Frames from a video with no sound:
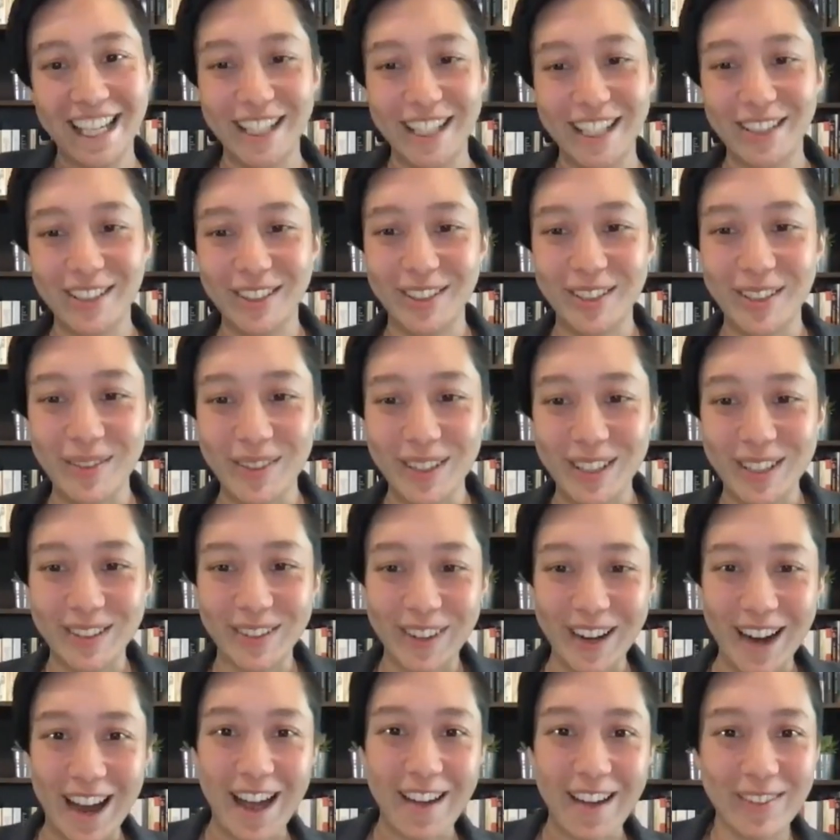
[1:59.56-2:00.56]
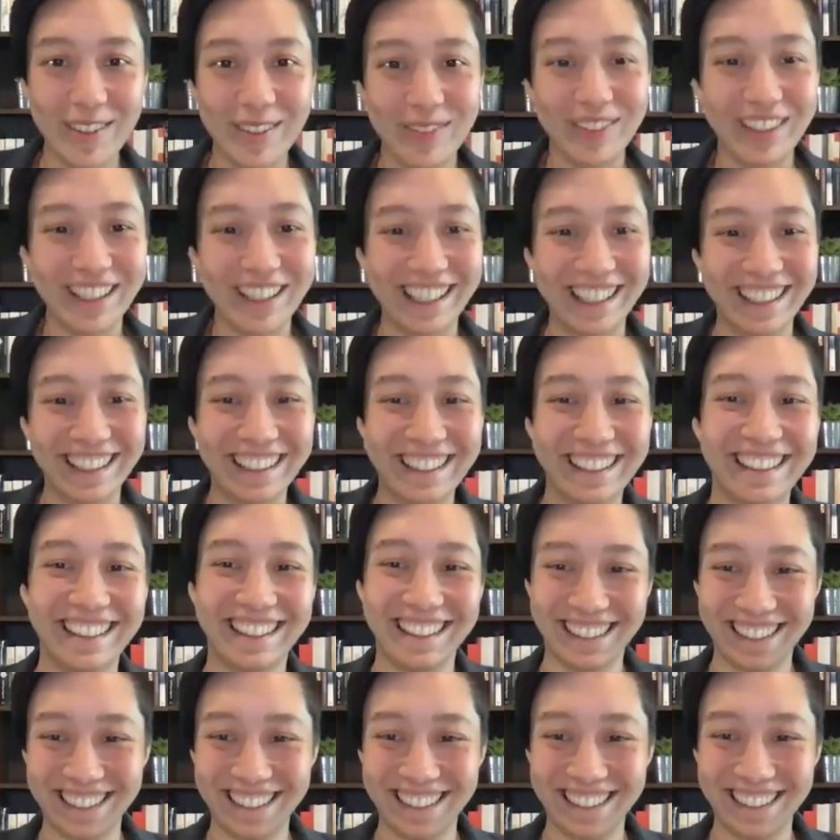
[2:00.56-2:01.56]
so much for having me.
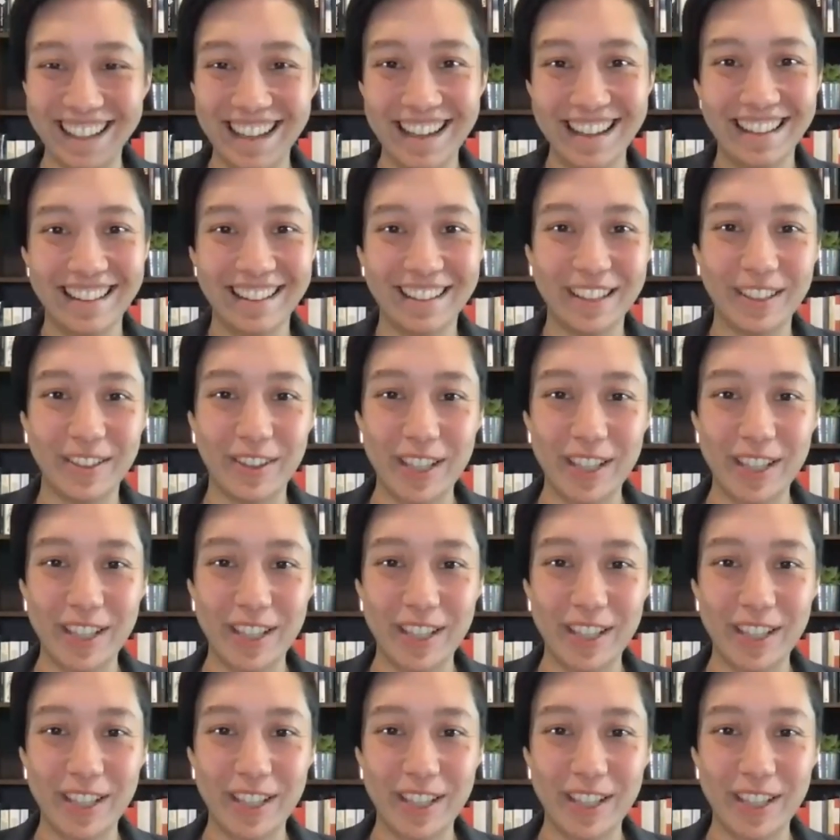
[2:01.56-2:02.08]
It's great